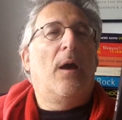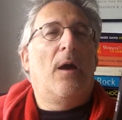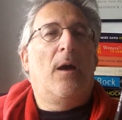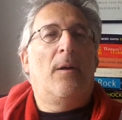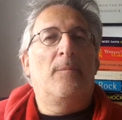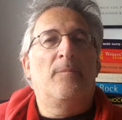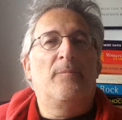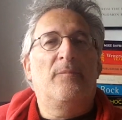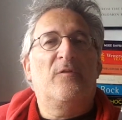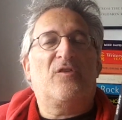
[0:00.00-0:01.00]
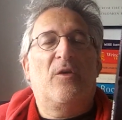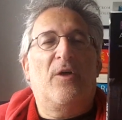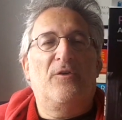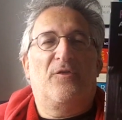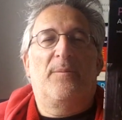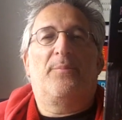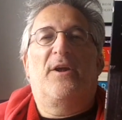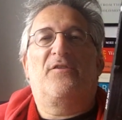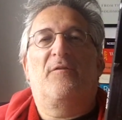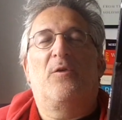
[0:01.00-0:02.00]
Um, so those are
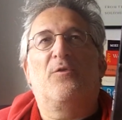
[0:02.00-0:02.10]
impressive.